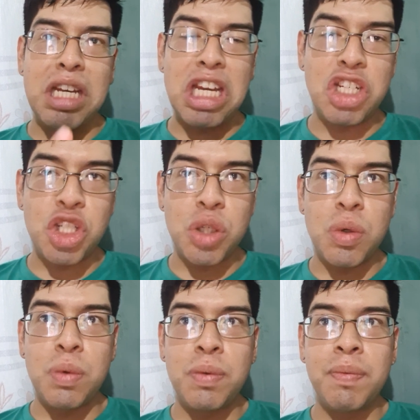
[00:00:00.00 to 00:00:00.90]

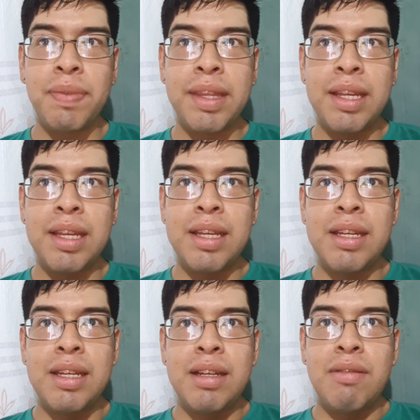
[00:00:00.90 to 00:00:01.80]
issue
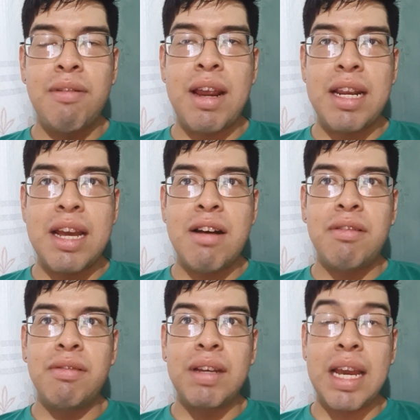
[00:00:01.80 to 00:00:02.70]
right now.